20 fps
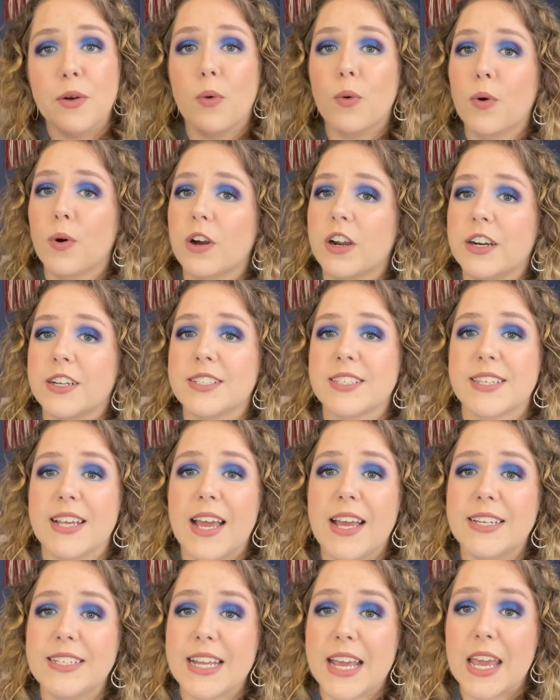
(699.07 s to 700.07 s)
or
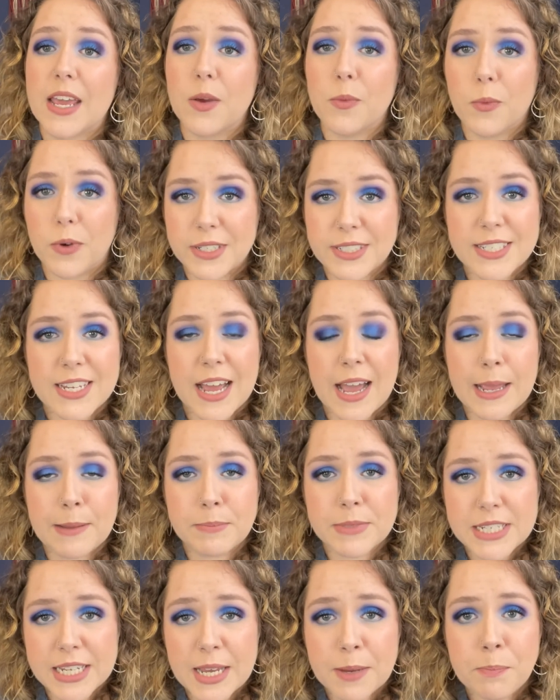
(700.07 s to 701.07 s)
send a one-time
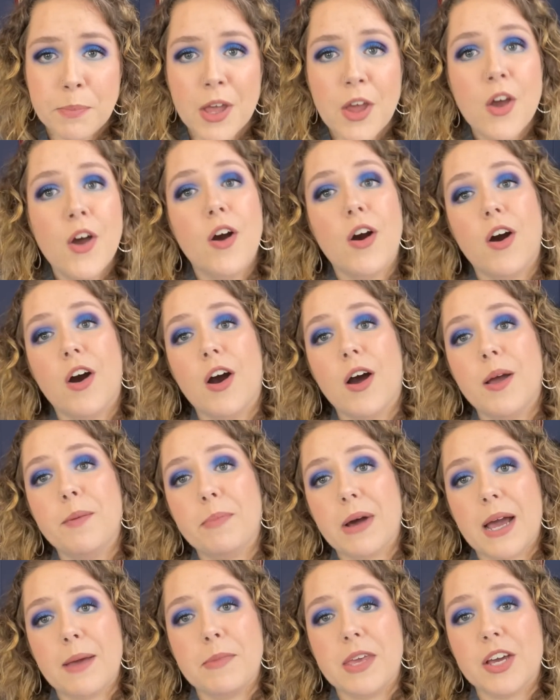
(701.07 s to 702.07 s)
tip on
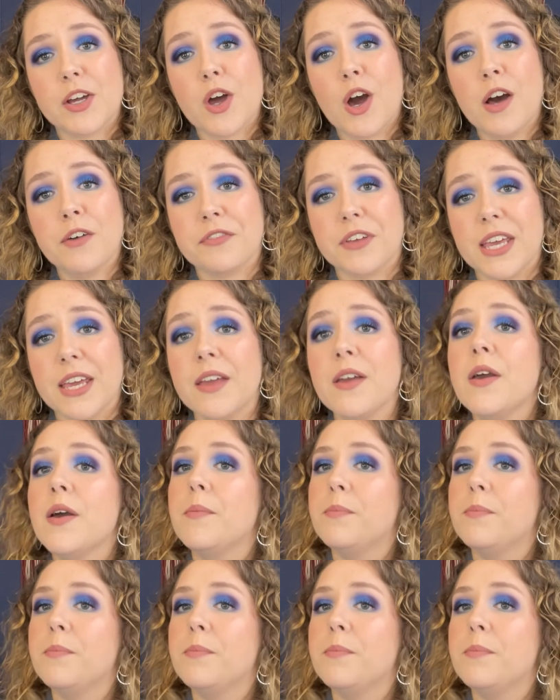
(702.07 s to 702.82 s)
Buy Me a Coffee,